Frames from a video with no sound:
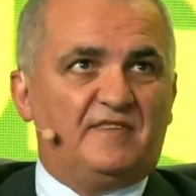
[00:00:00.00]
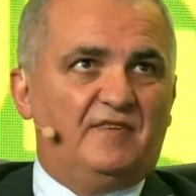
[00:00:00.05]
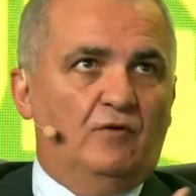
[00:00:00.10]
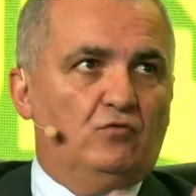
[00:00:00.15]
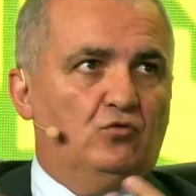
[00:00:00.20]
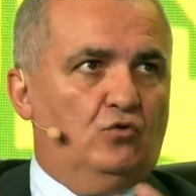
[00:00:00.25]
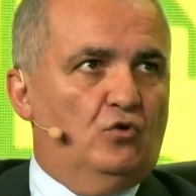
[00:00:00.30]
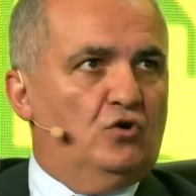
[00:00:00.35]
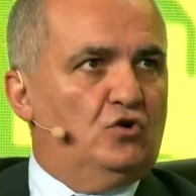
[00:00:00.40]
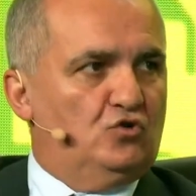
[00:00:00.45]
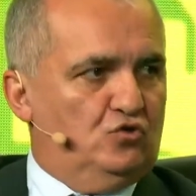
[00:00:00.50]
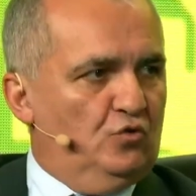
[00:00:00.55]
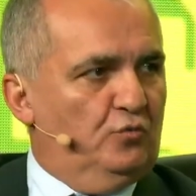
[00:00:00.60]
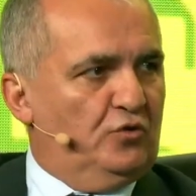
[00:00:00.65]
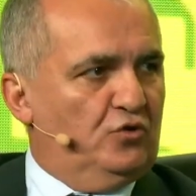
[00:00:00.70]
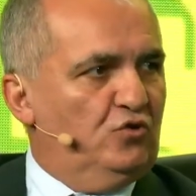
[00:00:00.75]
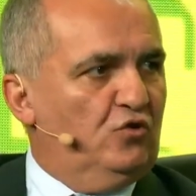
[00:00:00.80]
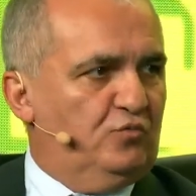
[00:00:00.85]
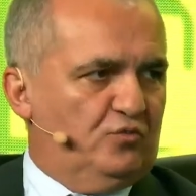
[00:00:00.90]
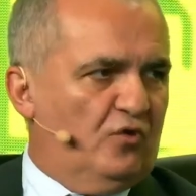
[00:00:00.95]
the
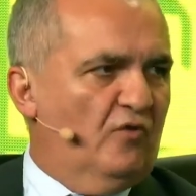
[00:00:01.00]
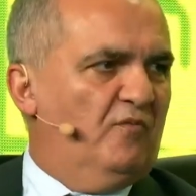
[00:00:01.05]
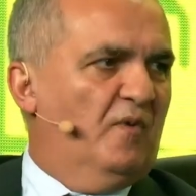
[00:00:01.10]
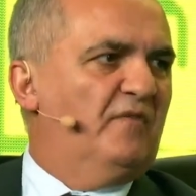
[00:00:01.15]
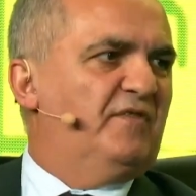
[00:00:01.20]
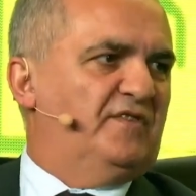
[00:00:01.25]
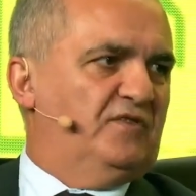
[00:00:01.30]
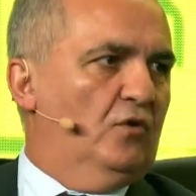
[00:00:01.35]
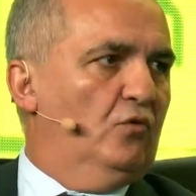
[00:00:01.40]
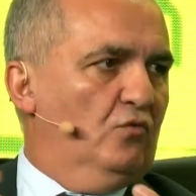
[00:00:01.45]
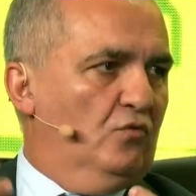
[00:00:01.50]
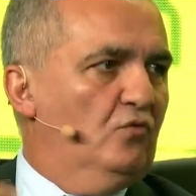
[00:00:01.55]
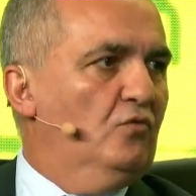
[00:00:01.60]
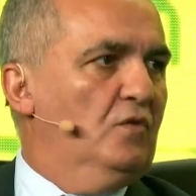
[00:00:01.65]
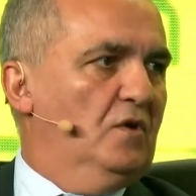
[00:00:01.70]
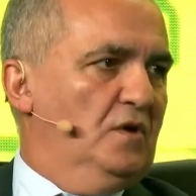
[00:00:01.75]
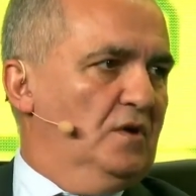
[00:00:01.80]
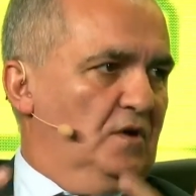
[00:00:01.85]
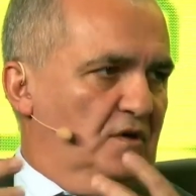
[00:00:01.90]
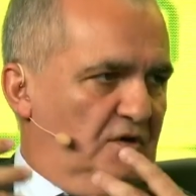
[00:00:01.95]
version
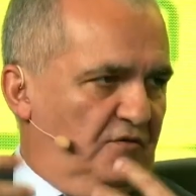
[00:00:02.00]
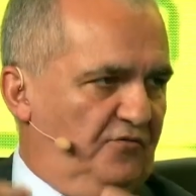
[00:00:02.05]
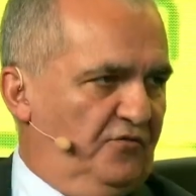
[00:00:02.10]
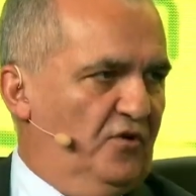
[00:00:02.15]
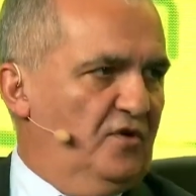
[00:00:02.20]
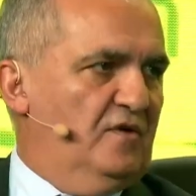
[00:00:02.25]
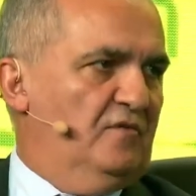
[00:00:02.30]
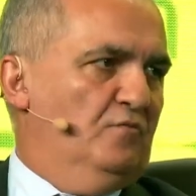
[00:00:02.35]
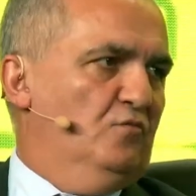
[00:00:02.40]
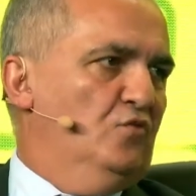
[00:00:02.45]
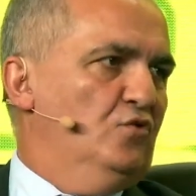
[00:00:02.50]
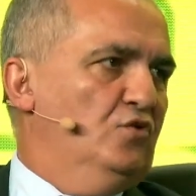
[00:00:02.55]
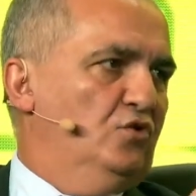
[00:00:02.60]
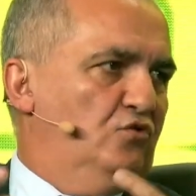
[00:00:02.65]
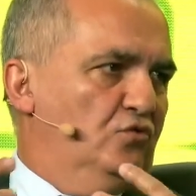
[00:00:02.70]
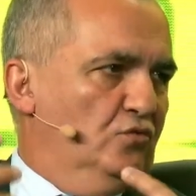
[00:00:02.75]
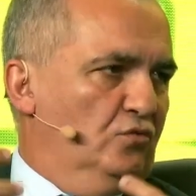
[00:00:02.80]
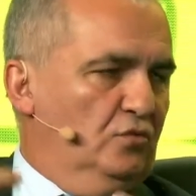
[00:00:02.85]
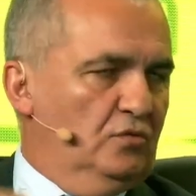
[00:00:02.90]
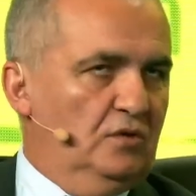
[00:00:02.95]
2 of that
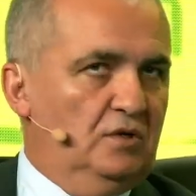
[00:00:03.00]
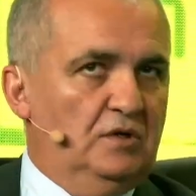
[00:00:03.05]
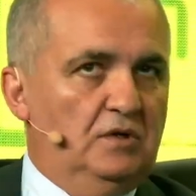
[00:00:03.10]
product,